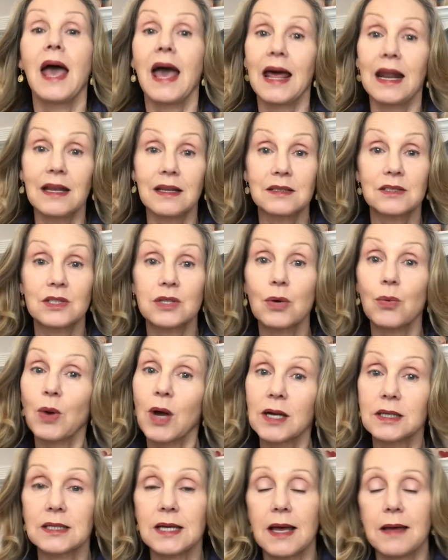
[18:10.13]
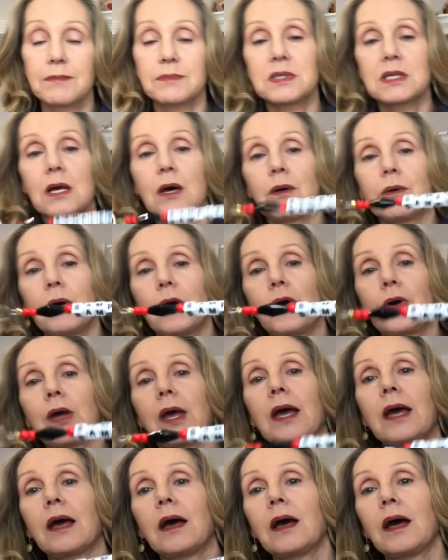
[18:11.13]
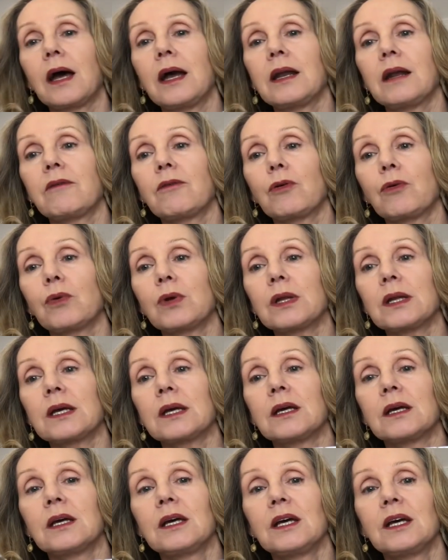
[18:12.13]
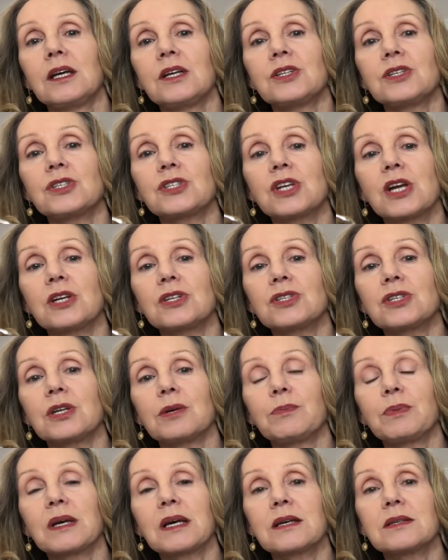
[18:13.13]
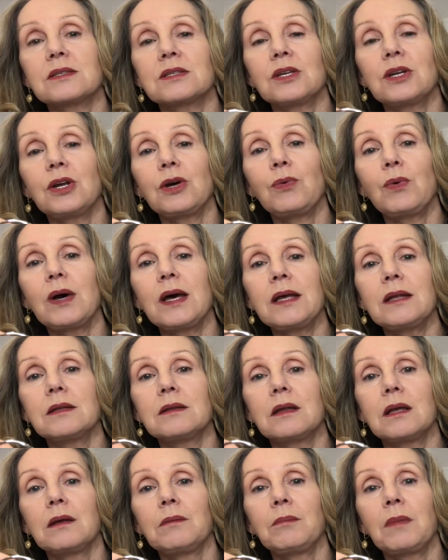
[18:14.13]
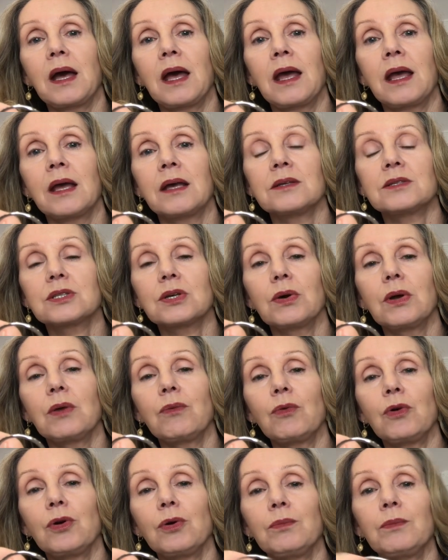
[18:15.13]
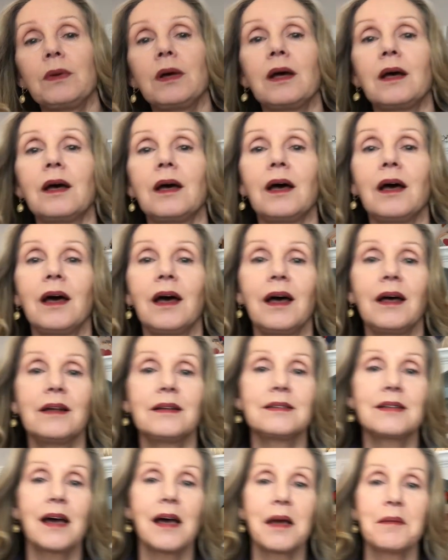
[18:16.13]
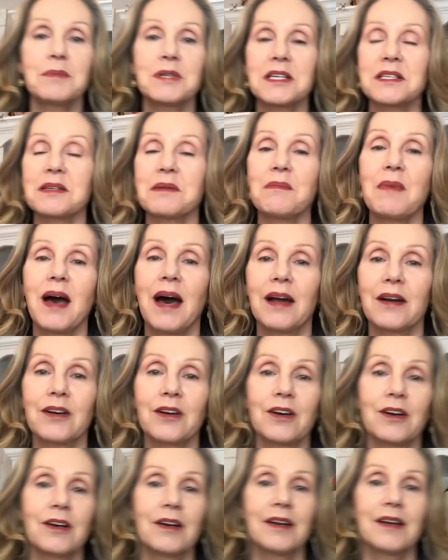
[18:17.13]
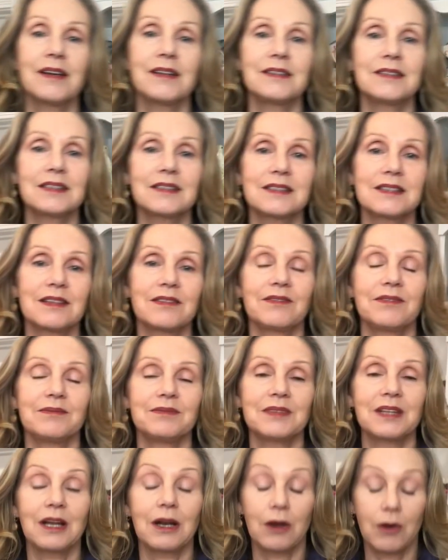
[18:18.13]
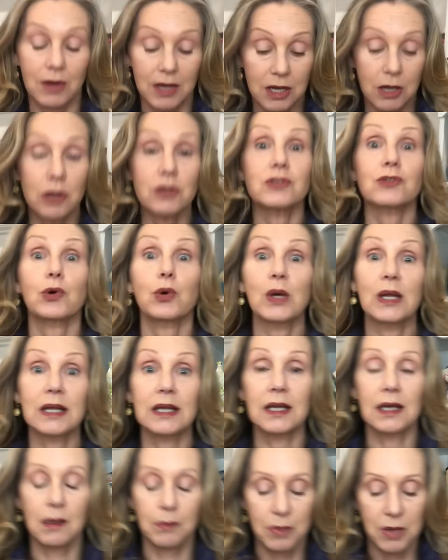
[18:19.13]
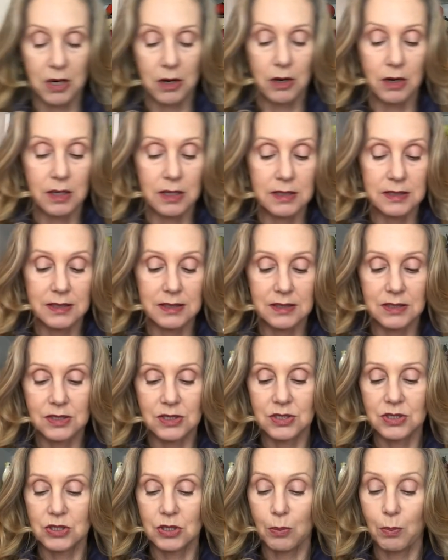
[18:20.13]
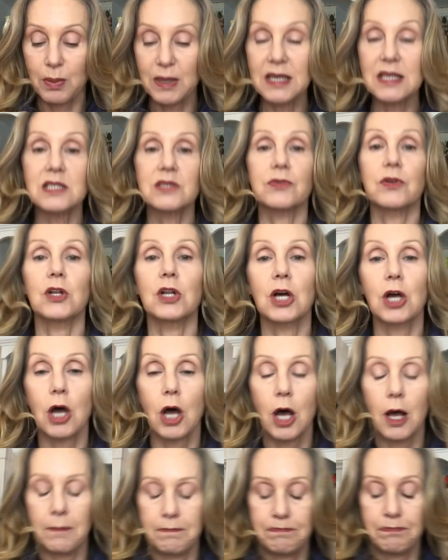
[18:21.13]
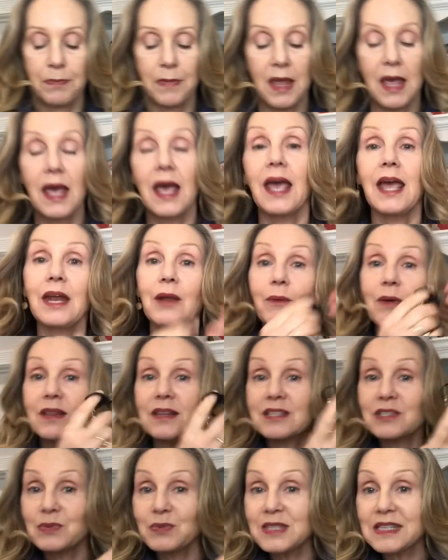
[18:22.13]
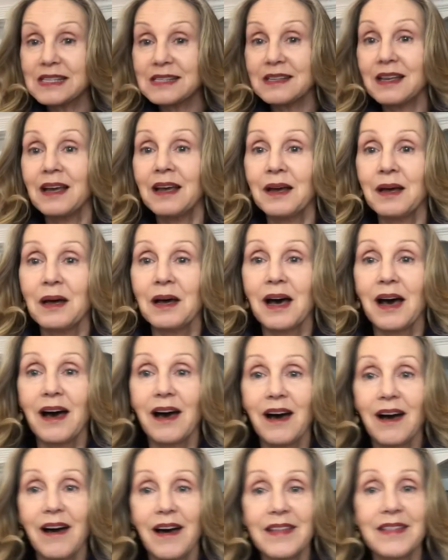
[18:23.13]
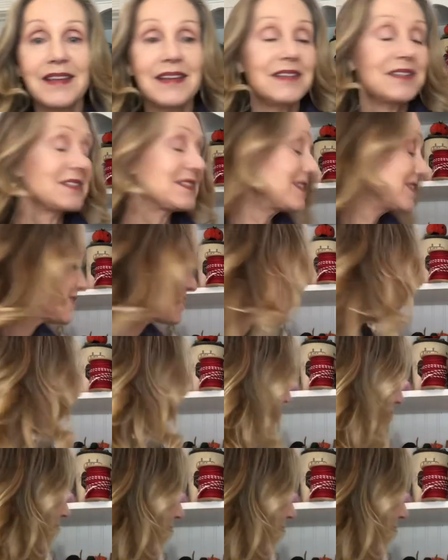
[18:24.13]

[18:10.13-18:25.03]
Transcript: And it's the wrong time. So, okay. I never really changed it because you know what? In my sewing room, time doesn't matter. It just, uh, you know, it goes quickly up here because it's just so peaceful and calm. Anyway, this one's uh, on these scissors